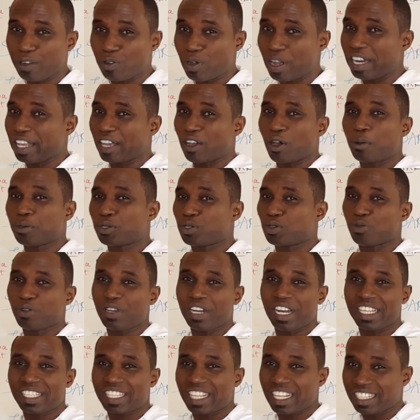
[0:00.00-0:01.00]
when it comes to
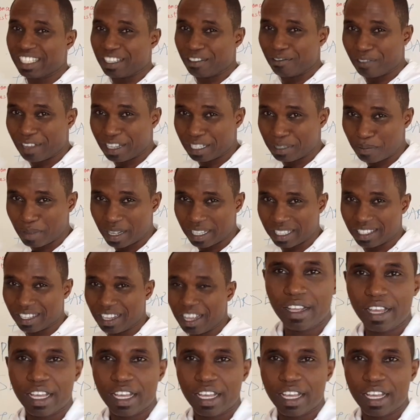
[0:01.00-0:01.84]
real estate investments,